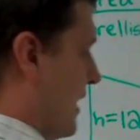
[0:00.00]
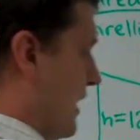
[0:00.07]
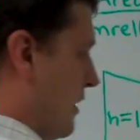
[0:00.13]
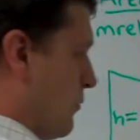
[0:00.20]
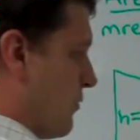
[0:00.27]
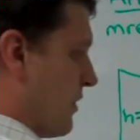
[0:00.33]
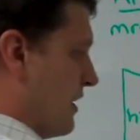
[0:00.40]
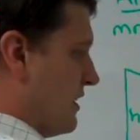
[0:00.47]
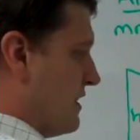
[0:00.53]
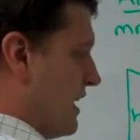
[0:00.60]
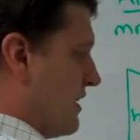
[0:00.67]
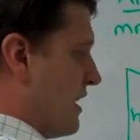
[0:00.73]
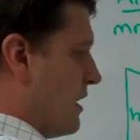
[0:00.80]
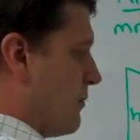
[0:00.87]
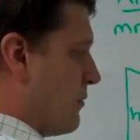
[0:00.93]
And we're going to
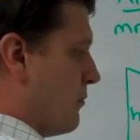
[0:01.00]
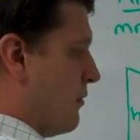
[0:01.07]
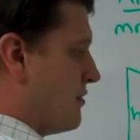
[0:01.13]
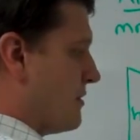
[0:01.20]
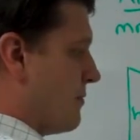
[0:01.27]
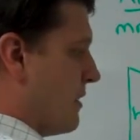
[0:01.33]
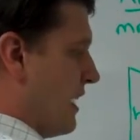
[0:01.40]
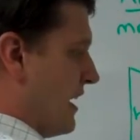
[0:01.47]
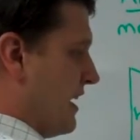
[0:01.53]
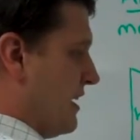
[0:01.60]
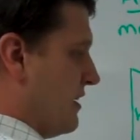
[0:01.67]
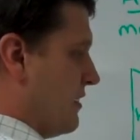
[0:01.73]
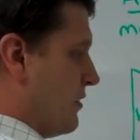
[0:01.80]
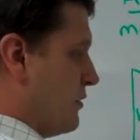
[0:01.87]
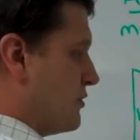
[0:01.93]
take that number and multiply
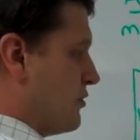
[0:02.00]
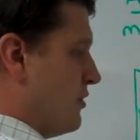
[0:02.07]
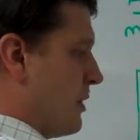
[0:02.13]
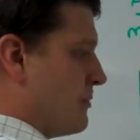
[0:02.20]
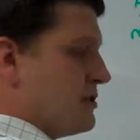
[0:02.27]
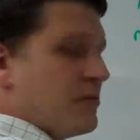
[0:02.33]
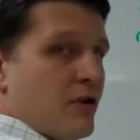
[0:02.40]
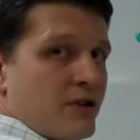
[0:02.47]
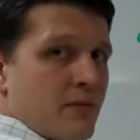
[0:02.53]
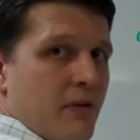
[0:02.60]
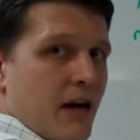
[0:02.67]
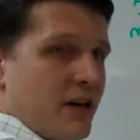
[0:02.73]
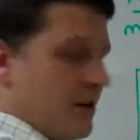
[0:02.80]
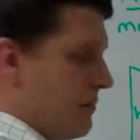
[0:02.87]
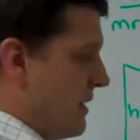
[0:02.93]
it, those two numbers
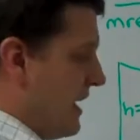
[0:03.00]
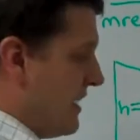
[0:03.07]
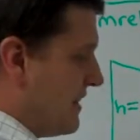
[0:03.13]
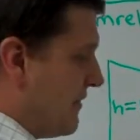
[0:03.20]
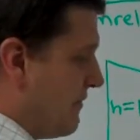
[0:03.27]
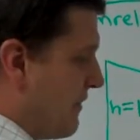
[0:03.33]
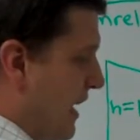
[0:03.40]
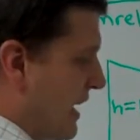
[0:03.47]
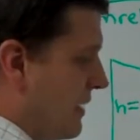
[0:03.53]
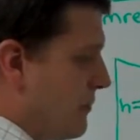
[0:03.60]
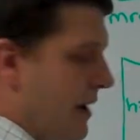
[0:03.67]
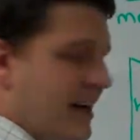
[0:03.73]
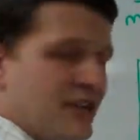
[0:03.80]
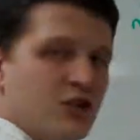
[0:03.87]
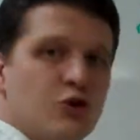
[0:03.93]
multiply them, and divide
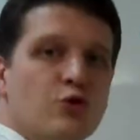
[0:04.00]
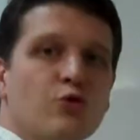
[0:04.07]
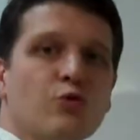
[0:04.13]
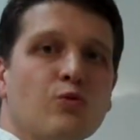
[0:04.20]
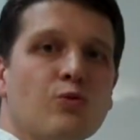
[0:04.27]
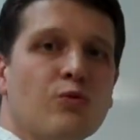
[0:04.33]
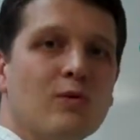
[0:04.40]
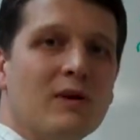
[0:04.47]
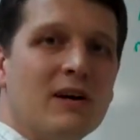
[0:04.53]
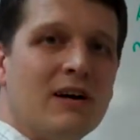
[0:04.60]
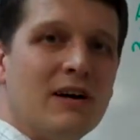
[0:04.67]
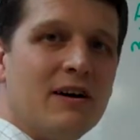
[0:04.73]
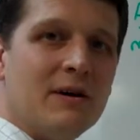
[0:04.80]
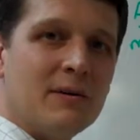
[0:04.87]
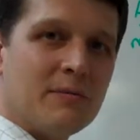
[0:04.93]
by 2.
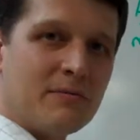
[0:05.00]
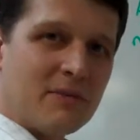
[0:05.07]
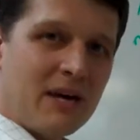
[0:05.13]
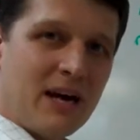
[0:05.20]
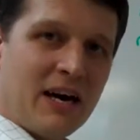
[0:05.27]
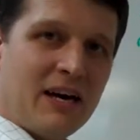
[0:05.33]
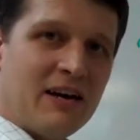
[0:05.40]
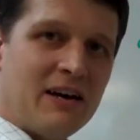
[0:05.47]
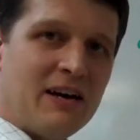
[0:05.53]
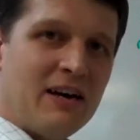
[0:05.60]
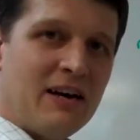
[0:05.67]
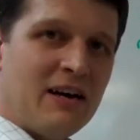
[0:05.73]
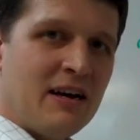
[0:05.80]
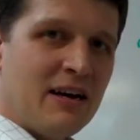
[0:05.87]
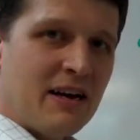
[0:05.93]
Okay?
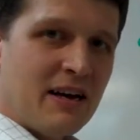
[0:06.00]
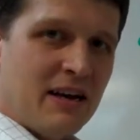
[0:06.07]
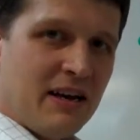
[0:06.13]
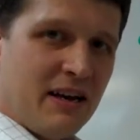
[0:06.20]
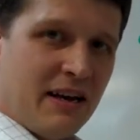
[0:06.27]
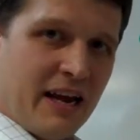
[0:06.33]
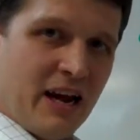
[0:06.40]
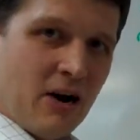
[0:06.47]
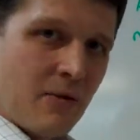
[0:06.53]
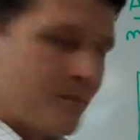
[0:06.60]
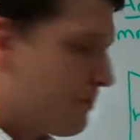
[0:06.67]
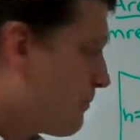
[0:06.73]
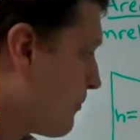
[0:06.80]
Now,